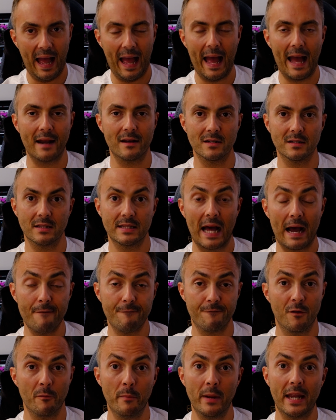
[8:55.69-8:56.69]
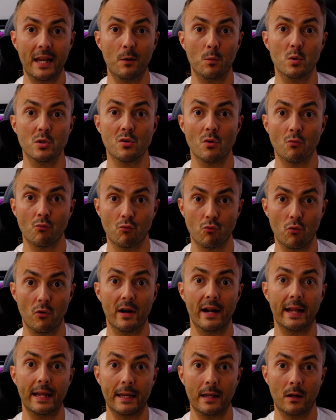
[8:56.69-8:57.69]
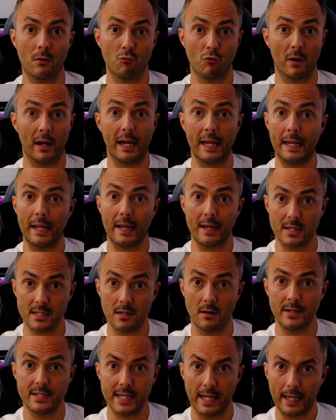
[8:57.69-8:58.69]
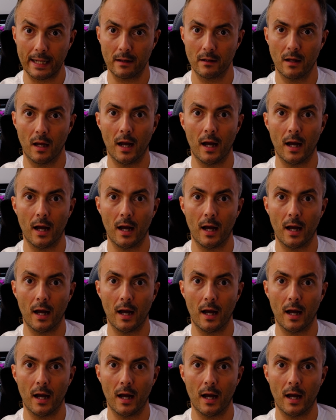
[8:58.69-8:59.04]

And that for me was really, really exciting.